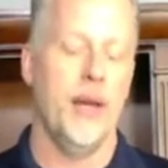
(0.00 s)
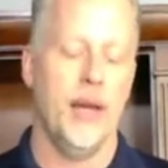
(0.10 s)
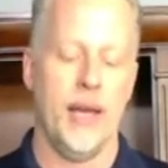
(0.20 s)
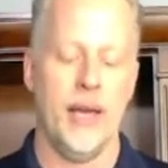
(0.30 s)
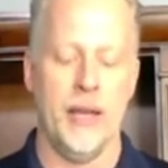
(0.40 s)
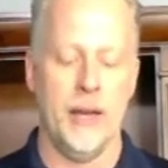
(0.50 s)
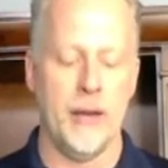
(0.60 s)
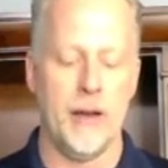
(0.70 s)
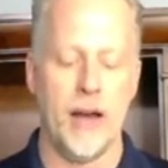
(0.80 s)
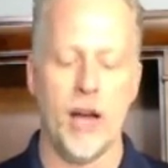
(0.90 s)
And
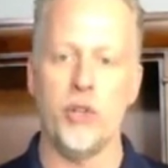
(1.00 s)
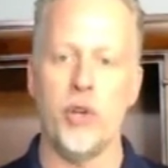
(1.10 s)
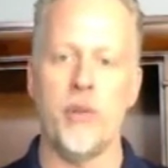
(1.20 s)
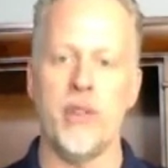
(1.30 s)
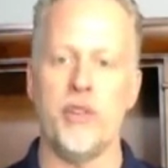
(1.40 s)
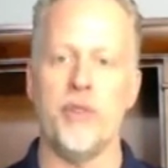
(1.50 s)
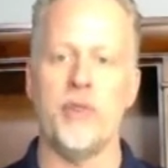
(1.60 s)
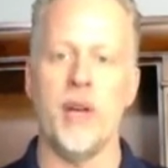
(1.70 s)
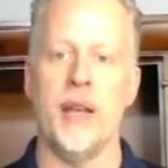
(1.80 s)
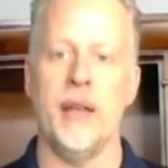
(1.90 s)
I'll know that you've
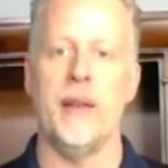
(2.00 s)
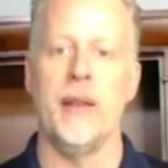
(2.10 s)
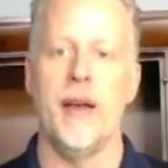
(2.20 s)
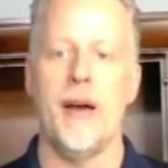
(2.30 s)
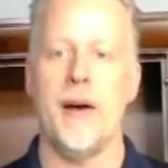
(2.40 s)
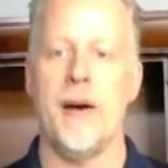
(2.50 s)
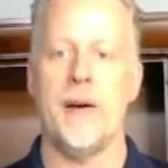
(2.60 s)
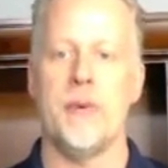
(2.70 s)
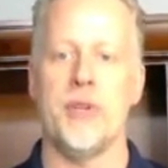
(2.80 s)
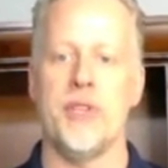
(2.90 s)
done it
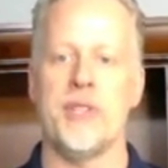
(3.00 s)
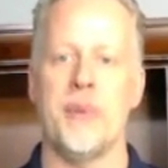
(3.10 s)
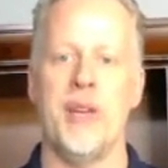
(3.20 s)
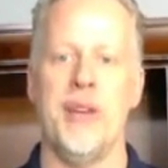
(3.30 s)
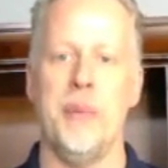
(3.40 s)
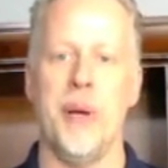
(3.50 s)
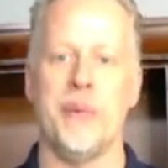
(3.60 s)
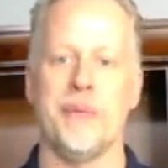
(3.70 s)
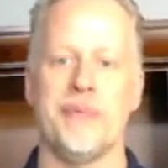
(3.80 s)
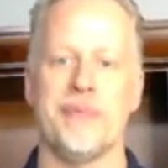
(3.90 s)
when you send me an email.
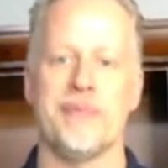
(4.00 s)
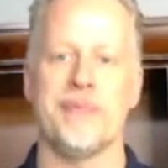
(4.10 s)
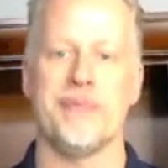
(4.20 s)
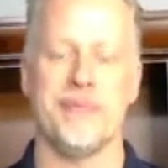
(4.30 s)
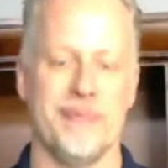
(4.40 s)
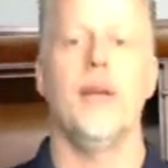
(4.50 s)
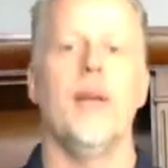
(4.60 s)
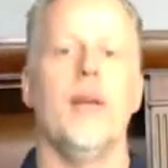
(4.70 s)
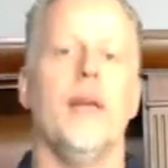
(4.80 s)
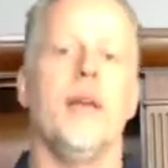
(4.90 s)

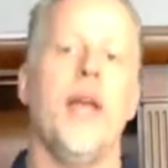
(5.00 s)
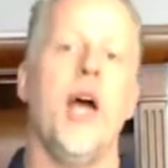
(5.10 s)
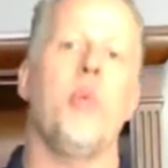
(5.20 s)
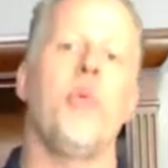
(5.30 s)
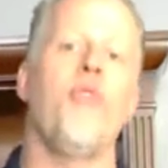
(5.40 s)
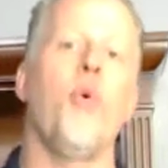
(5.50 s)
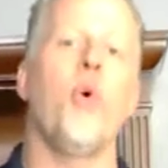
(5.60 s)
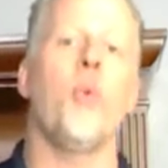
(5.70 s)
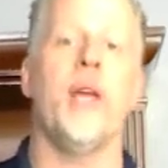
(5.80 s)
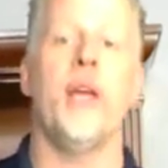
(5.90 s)
Now,
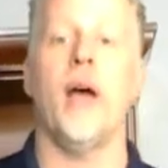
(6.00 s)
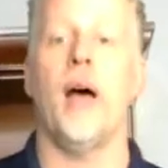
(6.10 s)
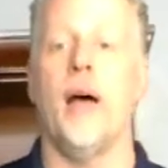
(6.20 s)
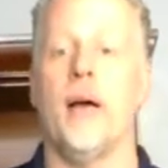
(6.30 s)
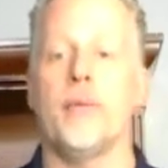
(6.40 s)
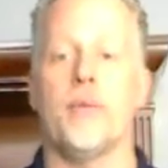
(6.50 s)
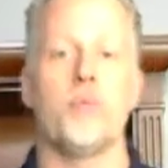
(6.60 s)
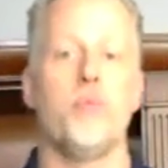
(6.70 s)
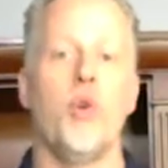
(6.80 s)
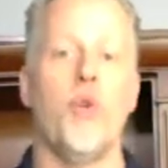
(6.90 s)
before we
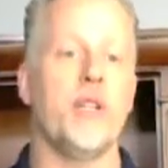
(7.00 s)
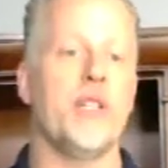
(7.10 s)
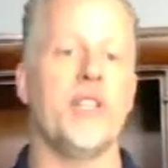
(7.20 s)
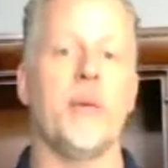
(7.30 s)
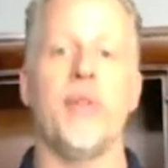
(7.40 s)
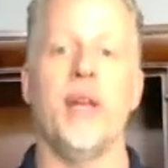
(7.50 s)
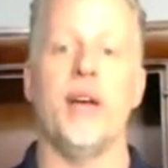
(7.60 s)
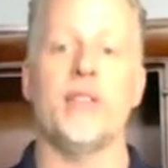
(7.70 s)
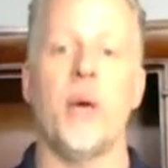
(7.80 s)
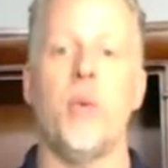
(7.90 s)
move on to something
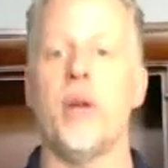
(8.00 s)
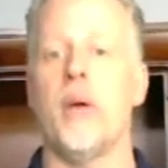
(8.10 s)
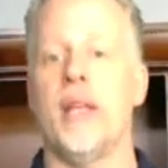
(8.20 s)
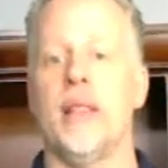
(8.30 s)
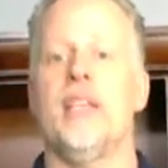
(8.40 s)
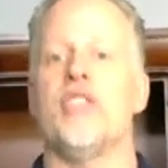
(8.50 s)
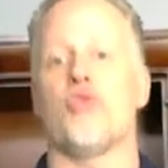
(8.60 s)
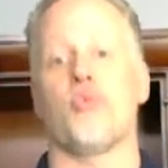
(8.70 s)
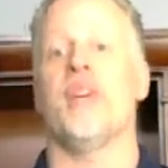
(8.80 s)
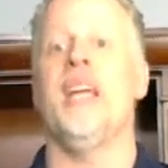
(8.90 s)
else, I want to at
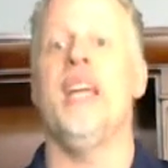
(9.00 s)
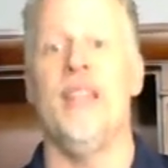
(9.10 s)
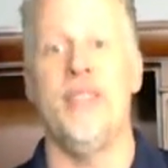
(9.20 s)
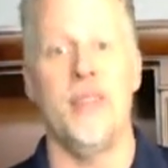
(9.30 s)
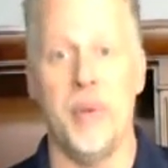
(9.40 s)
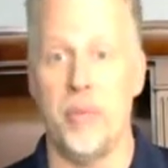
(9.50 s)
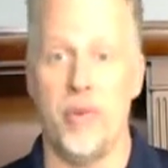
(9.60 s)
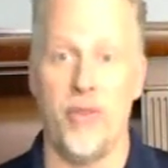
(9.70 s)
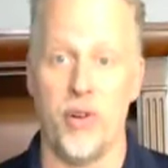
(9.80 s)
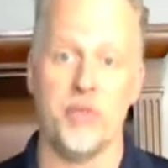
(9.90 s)
least read the memory
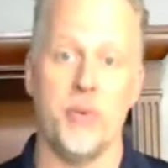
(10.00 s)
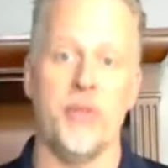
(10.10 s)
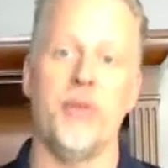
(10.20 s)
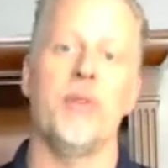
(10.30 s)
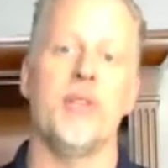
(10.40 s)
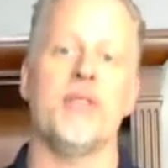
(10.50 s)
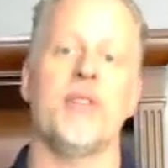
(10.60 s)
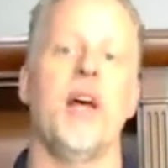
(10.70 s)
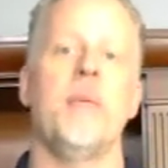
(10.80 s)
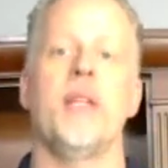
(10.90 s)
verse with you this
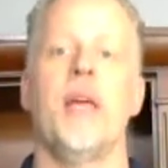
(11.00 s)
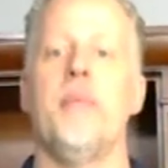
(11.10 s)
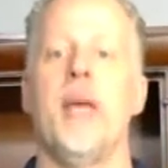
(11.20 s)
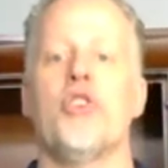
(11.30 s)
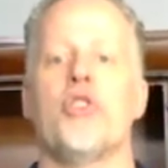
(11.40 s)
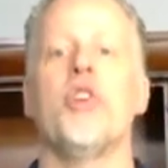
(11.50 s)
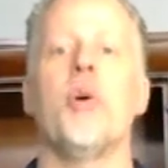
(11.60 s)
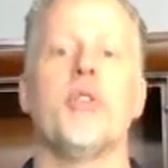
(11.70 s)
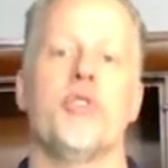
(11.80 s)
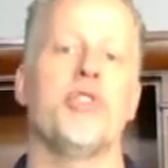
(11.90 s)
time and make sure you
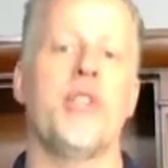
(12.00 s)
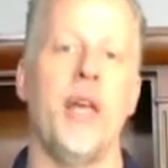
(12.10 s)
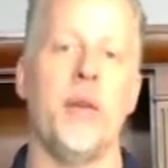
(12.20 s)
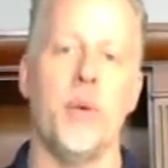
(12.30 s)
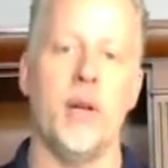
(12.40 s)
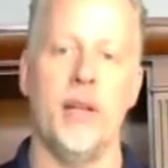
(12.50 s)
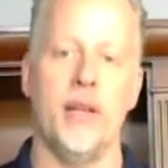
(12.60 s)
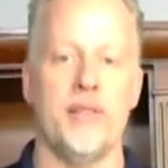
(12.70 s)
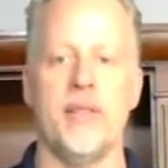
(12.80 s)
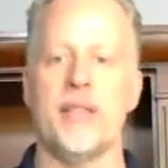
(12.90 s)
understand what it
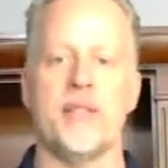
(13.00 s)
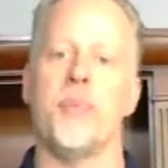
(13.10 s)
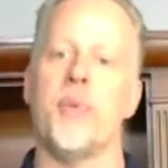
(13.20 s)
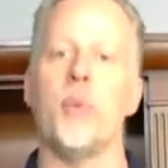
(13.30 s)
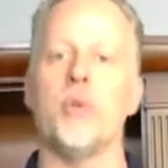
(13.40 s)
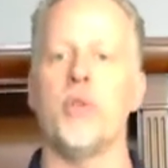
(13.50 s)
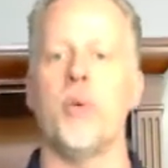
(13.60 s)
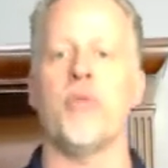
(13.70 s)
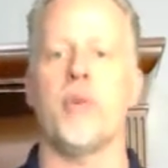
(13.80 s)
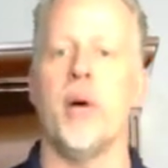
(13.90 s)
is. And that's something we'll do
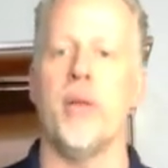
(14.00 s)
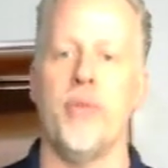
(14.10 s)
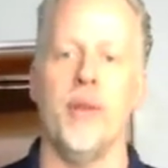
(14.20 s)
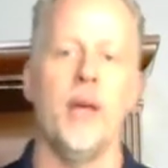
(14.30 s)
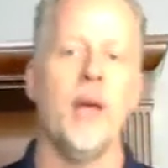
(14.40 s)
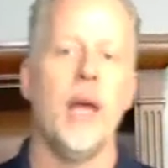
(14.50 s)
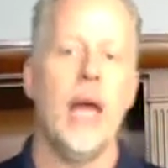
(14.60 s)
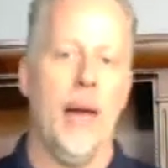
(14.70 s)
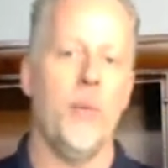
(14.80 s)
every month. And